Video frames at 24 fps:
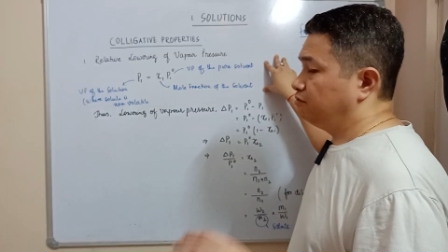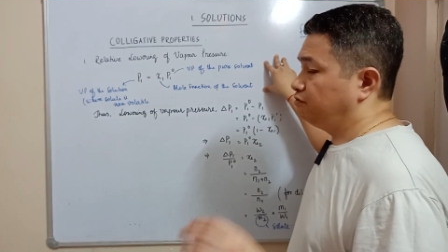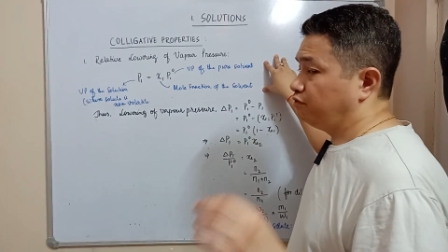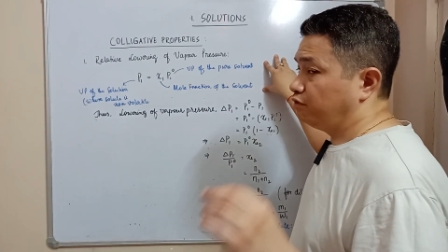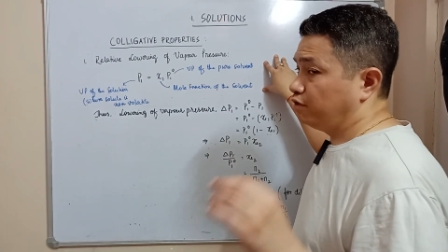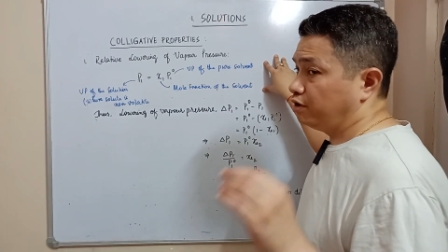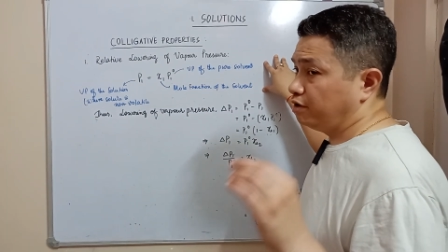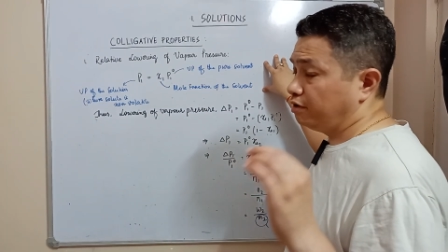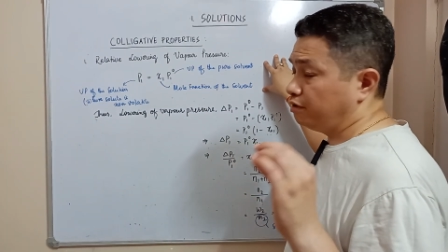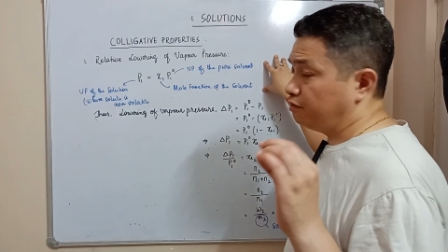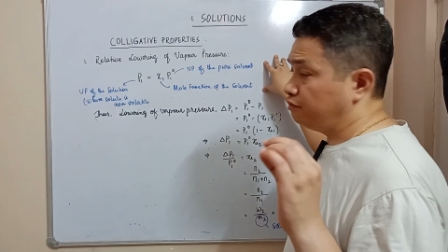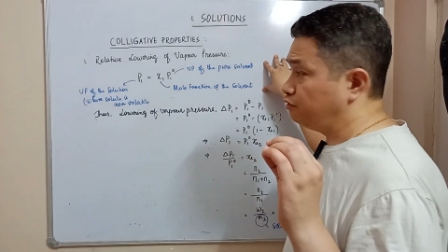
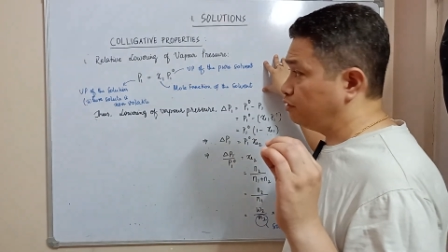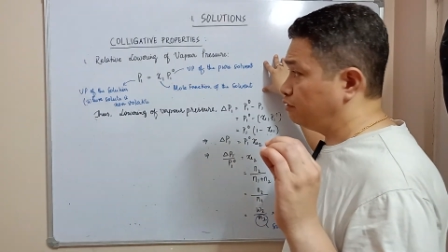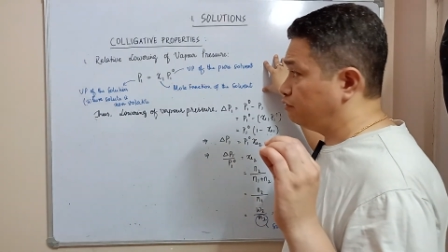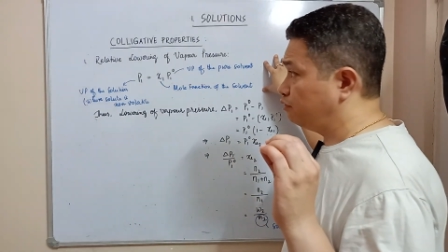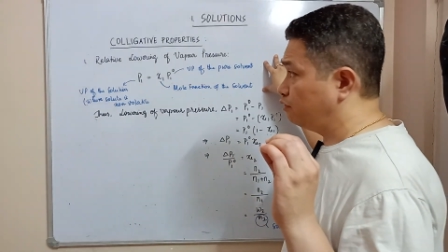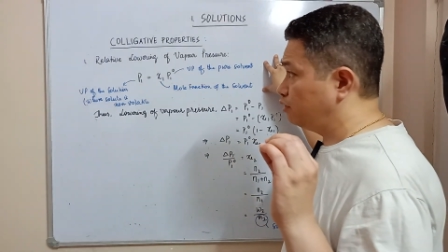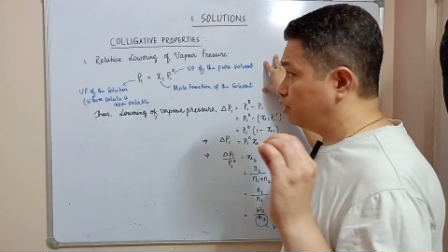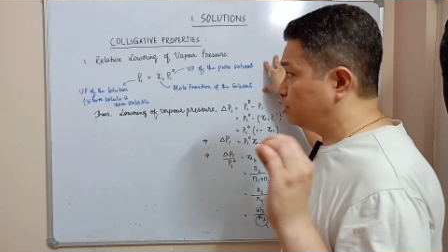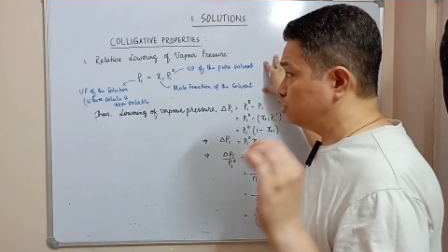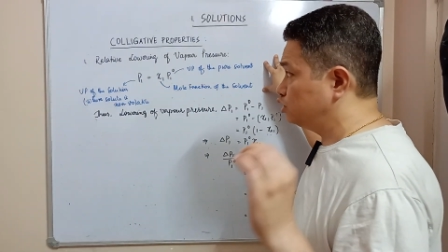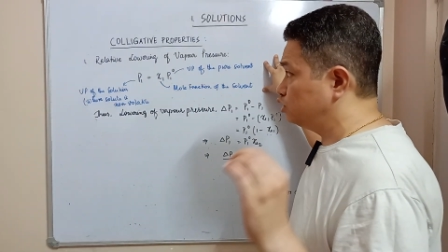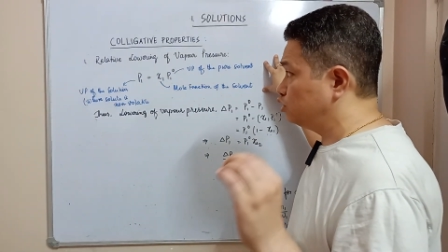
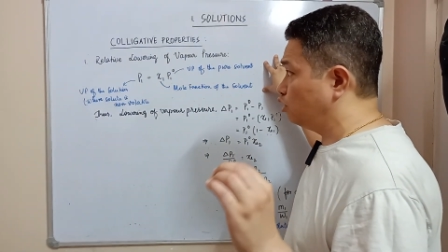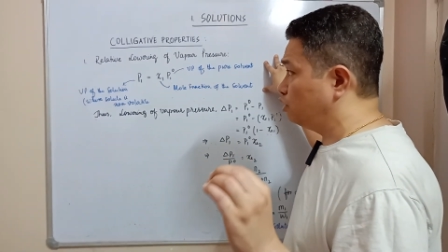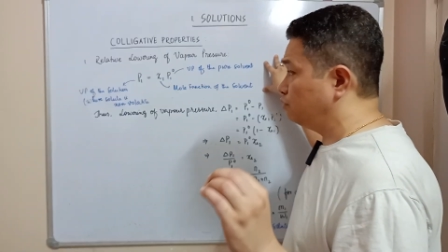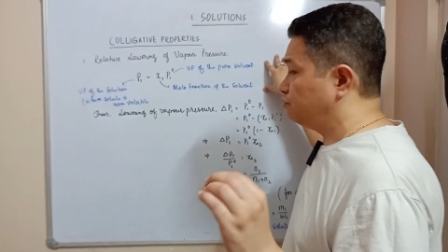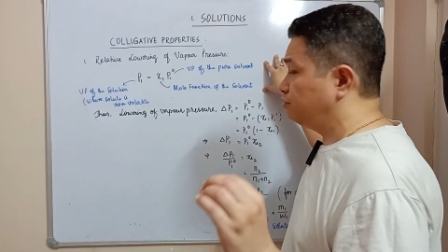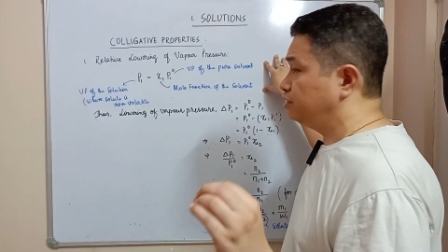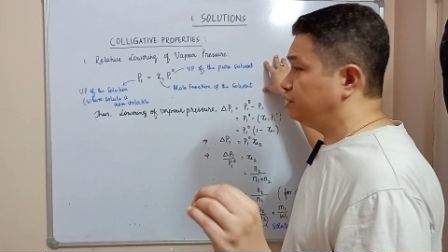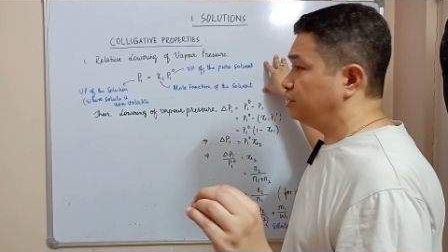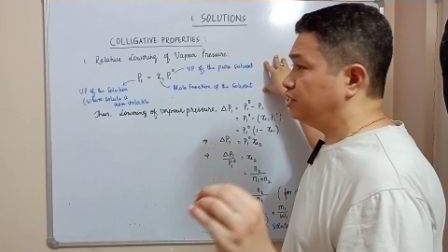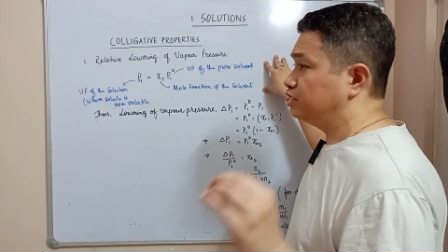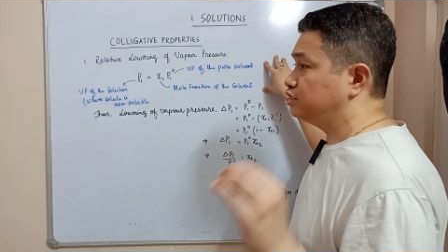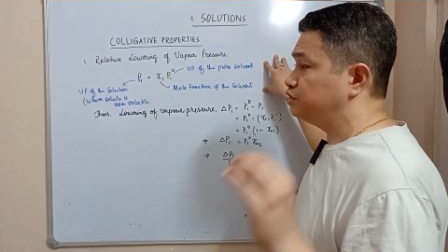for a
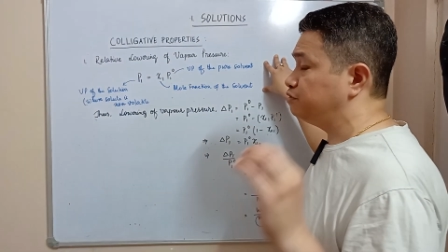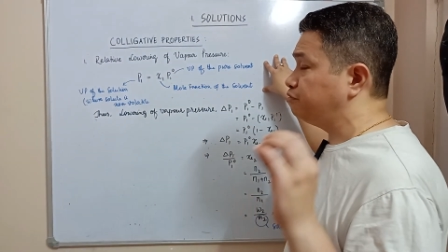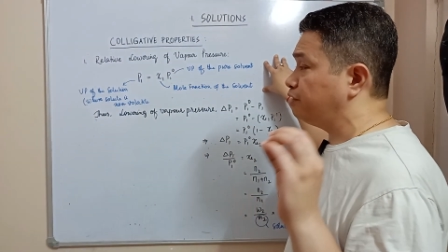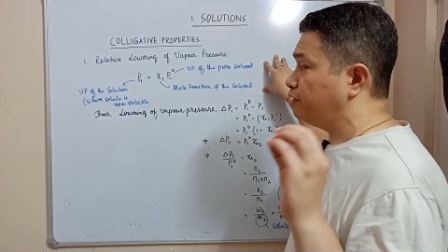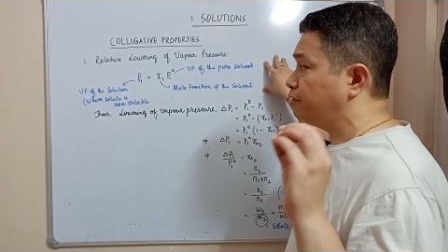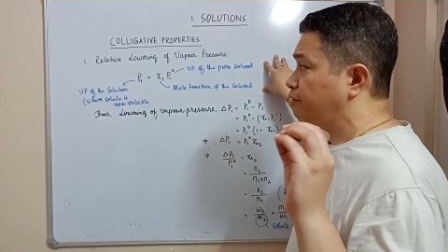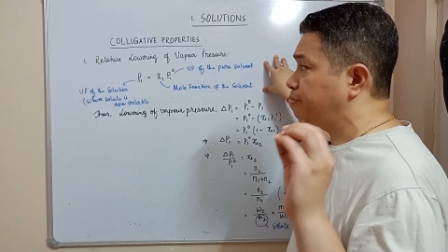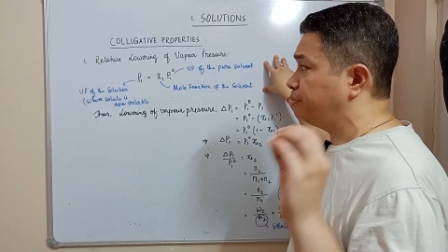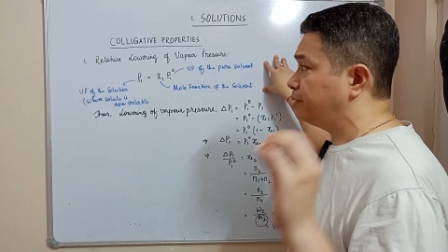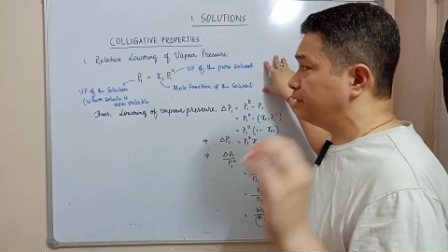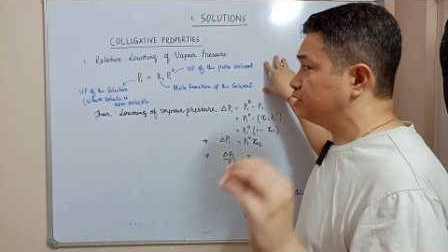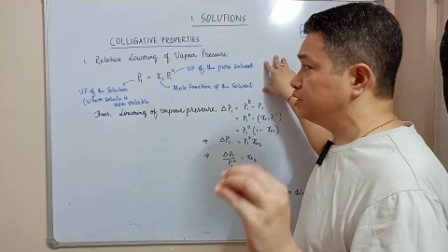solvent, its
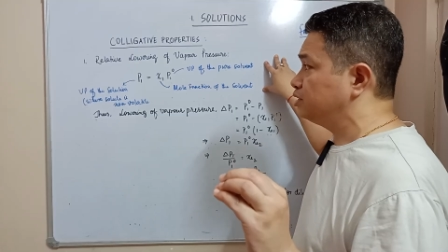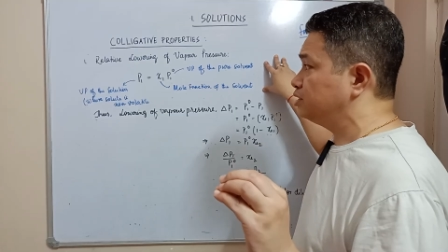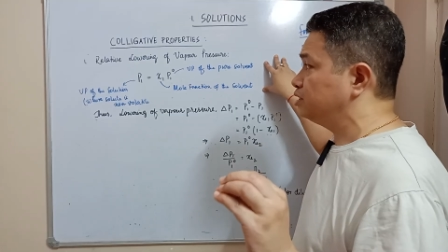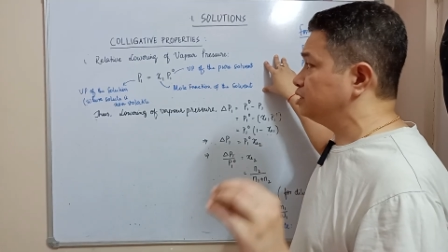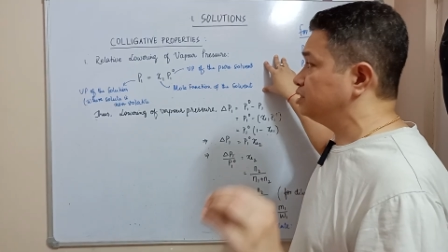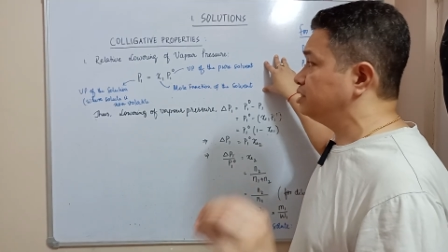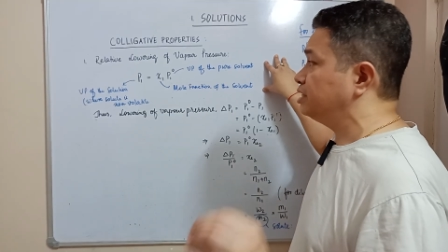vapor pressure